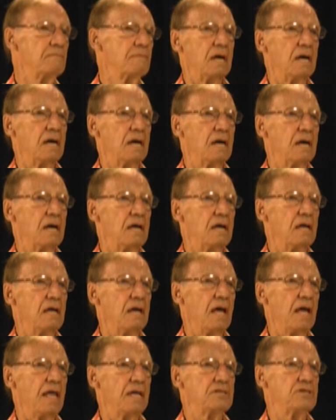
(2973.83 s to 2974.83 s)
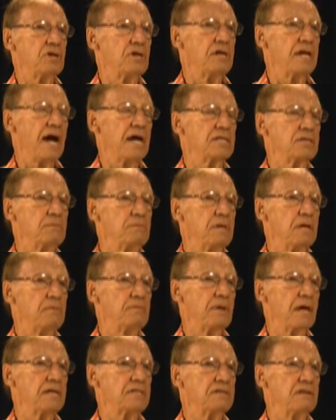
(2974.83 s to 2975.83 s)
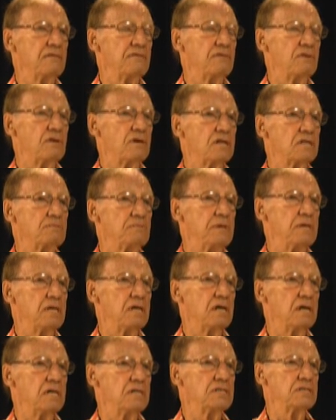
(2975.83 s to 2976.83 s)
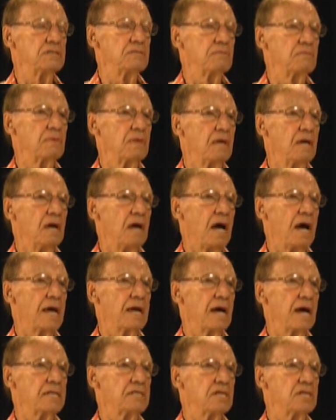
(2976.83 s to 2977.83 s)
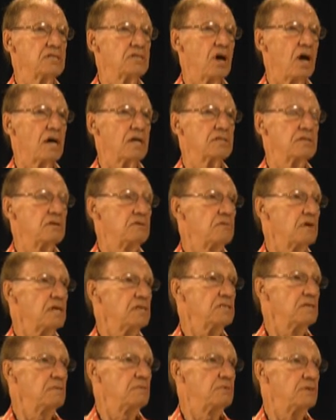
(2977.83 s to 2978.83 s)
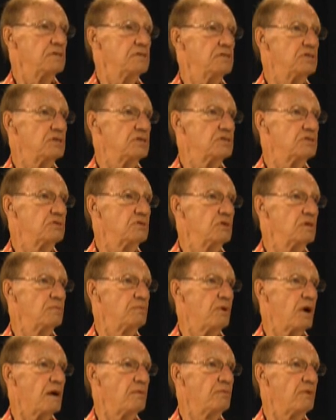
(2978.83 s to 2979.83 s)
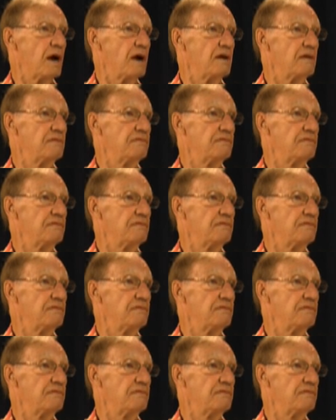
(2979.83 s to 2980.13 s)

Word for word: Uh, that turned out to be a blessing for us because I got to talk to Russian prisoners through the barbed wire